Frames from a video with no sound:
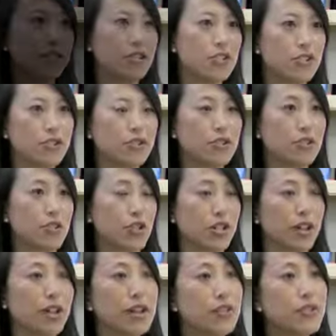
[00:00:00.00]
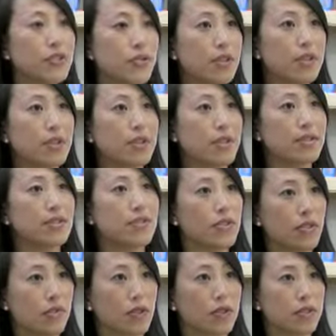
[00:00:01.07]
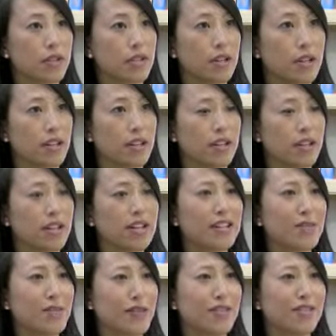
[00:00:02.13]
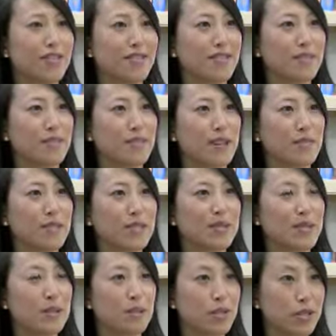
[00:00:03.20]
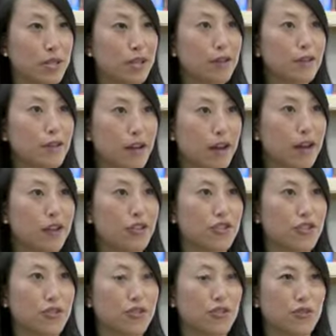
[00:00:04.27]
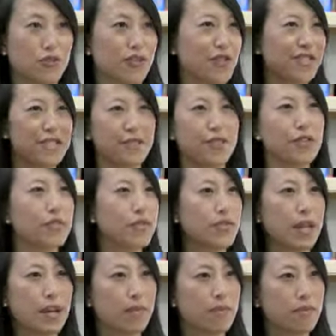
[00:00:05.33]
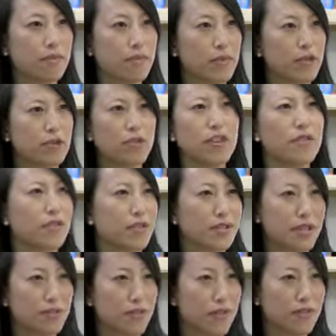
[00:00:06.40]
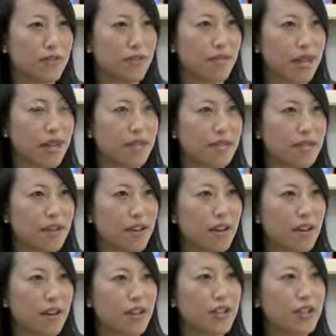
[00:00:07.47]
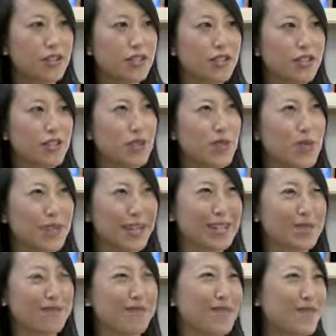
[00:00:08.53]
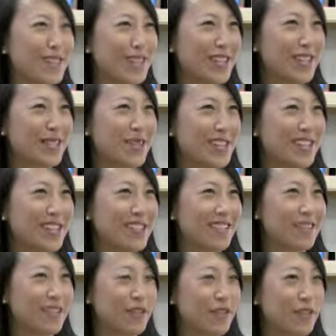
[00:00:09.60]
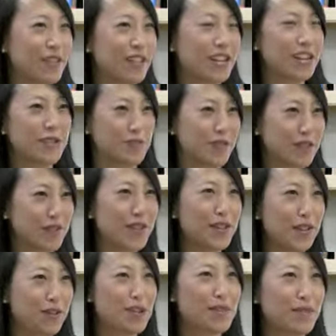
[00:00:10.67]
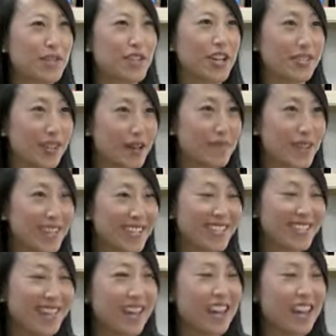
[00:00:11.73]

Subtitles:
Each institution is unique and is different, in as much as families might believe that colleges and universities feel the same, and they're looking for the same sorts of things. Each institution would like to believe that it's unique and different, and I certainly feel that way about Johns Hopkins.